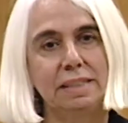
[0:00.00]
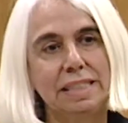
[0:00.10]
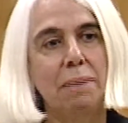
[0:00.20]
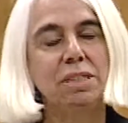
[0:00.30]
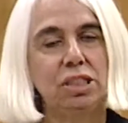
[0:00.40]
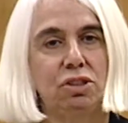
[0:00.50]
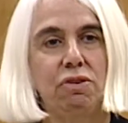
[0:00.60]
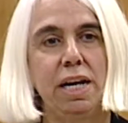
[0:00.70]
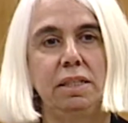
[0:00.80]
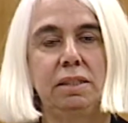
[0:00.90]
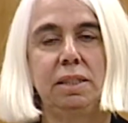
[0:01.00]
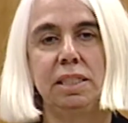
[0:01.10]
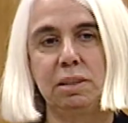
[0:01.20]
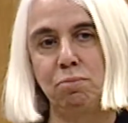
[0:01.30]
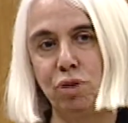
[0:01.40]
demonstrates
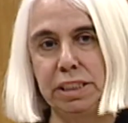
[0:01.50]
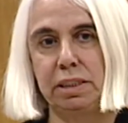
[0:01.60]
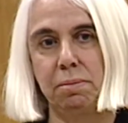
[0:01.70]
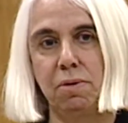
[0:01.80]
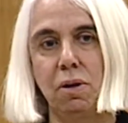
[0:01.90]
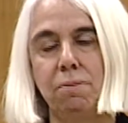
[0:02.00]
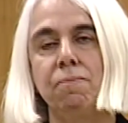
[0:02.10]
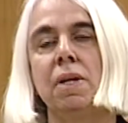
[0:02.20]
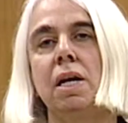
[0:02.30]
this principle.